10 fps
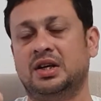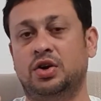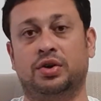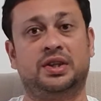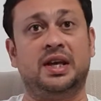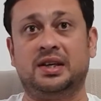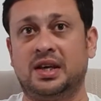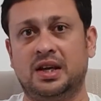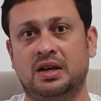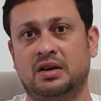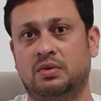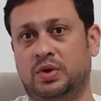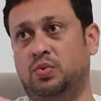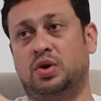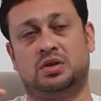your thinking
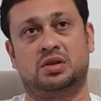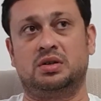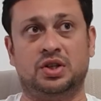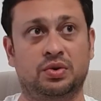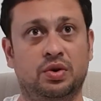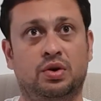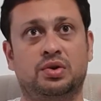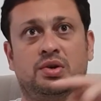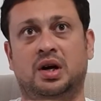with what you know,